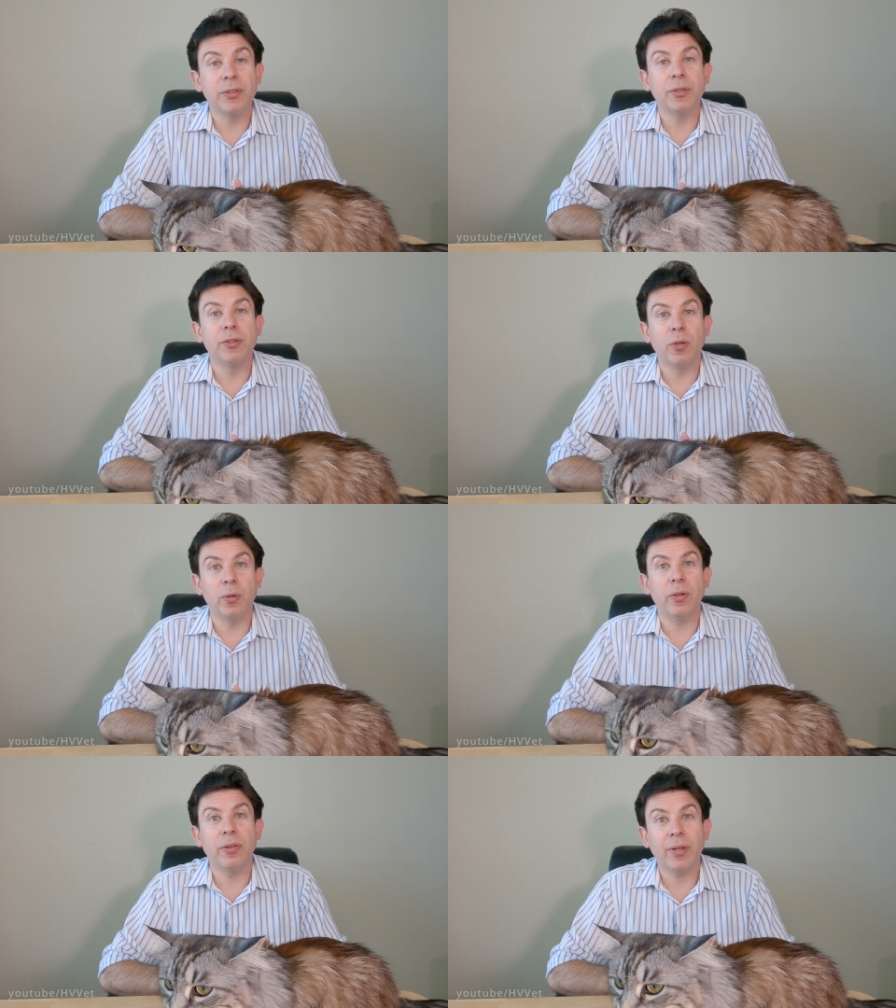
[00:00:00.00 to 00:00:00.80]
so
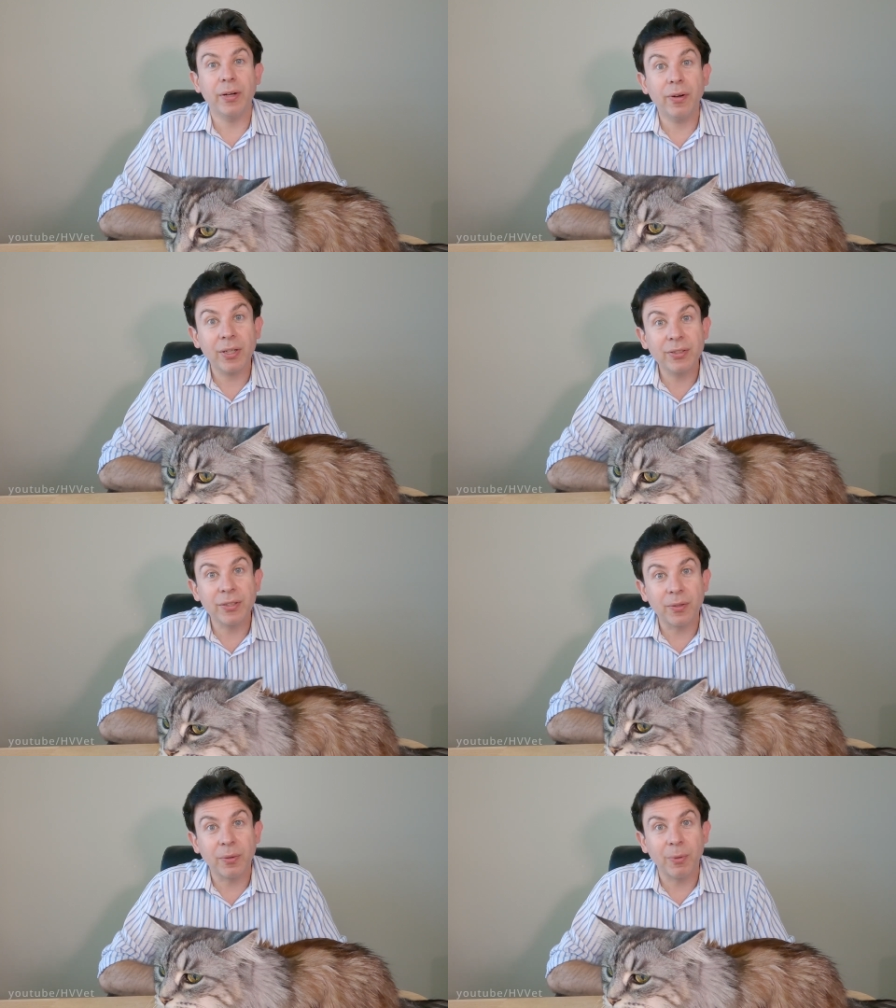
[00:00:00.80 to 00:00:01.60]
total
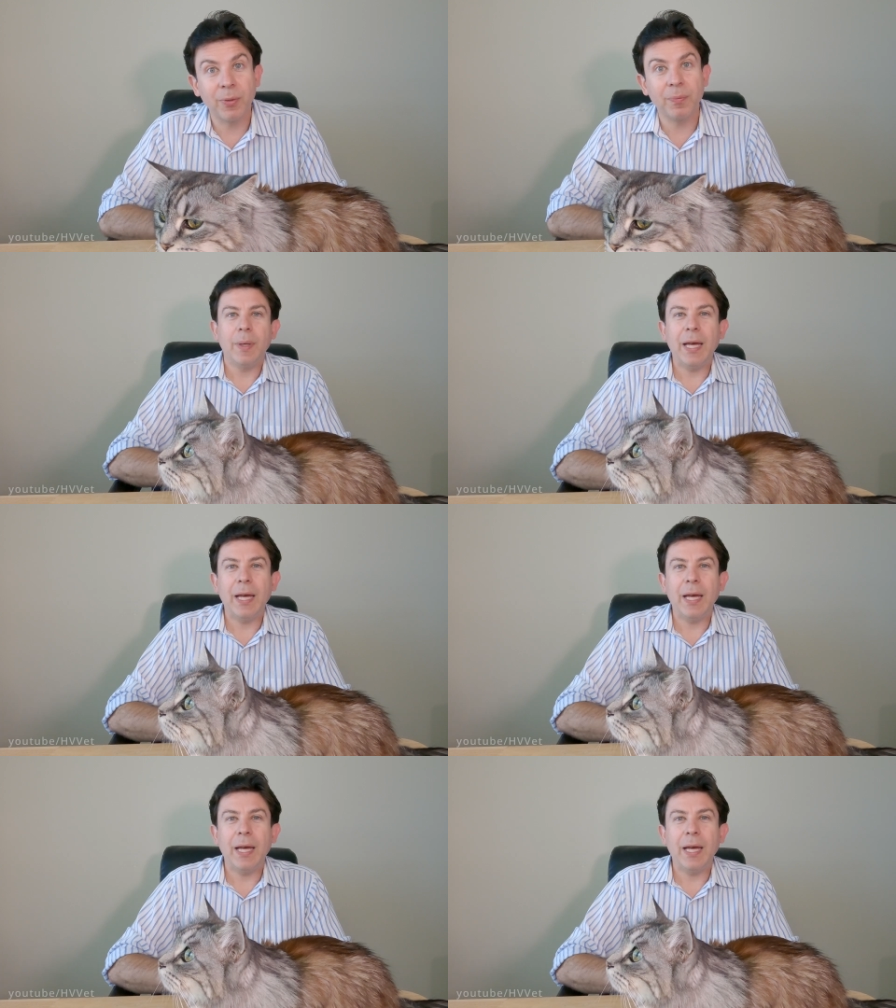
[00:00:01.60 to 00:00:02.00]
thyroxine hormone.